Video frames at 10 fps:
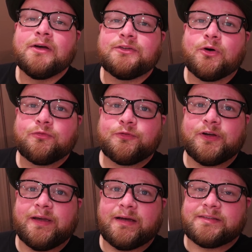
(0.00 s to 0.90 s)
Don't
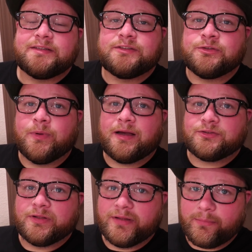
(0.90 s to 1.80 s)
forget to
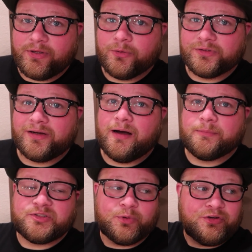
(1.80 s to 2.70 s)
actually let me know in the comments